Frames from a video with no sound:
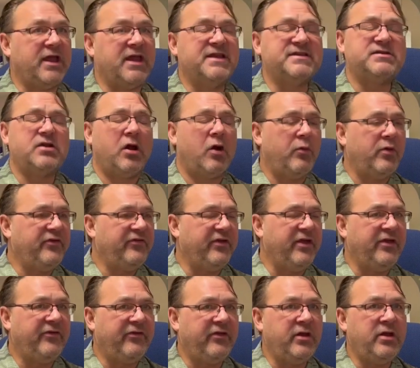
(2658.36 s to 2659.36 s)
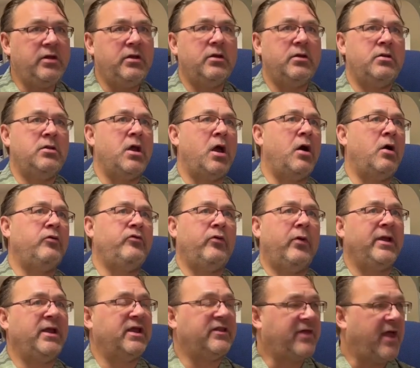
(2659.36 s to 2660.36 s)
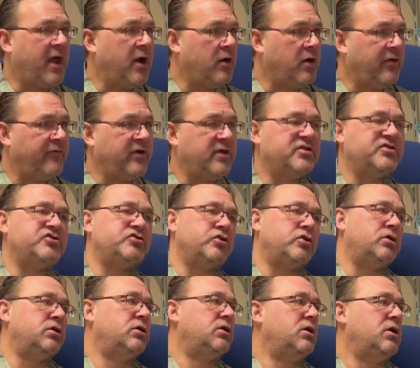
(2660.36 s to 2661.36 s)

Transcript: Is it always easy? No. Do I get tired of it? Sure.